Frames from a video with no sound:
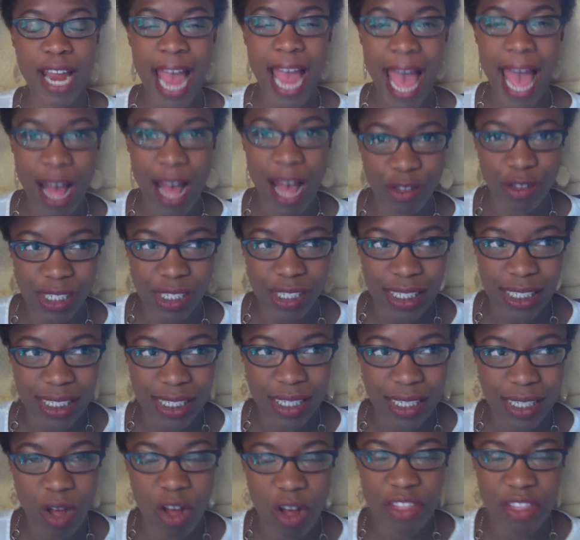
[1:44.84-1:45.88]
houses
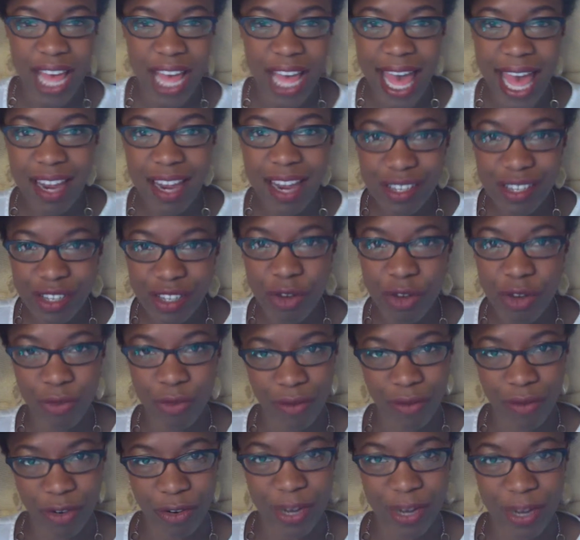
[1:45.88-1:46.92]
on the Edisto
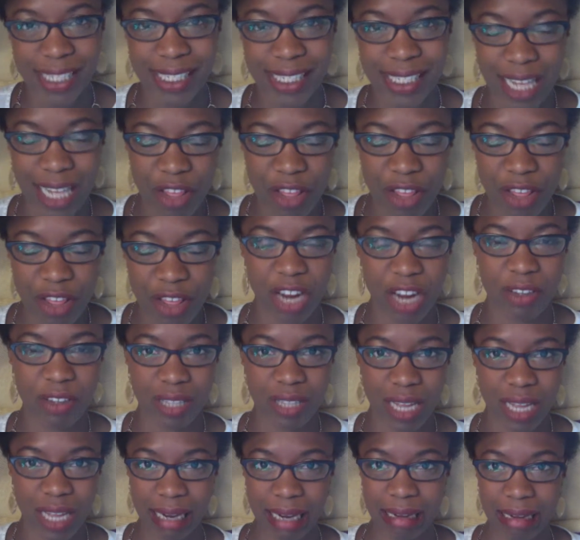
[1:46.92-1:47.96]
River in South
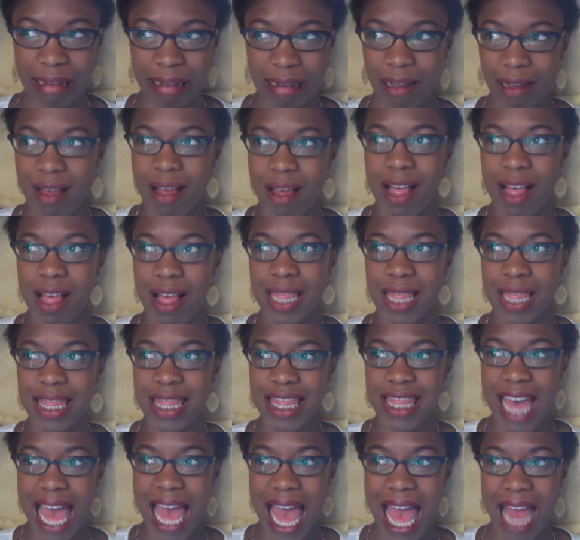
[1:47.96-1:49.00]
Carolina
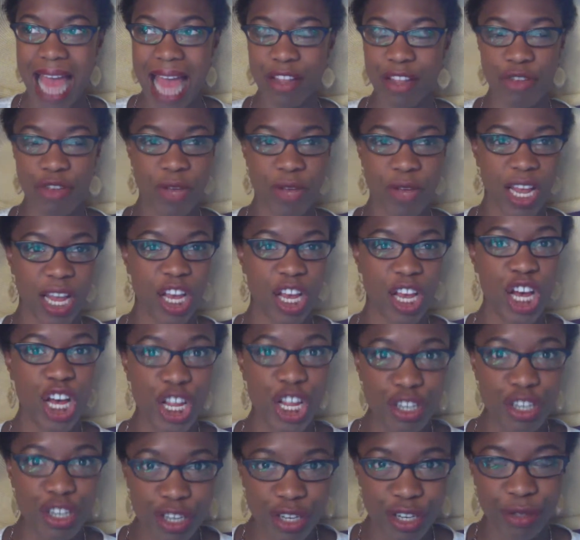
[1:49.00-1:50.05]
that you can
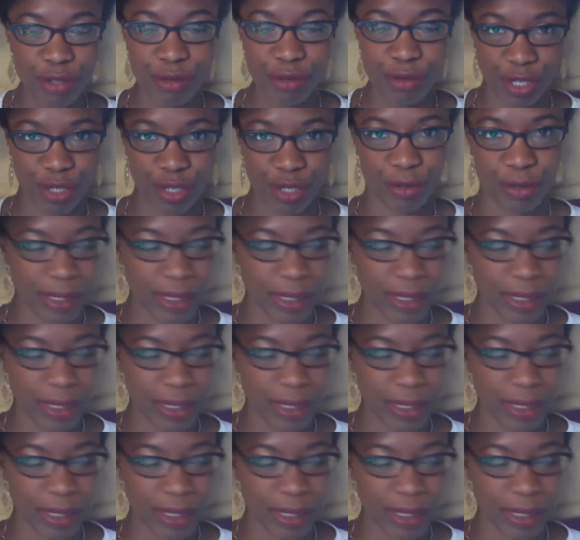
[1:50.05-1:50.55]
canoe to.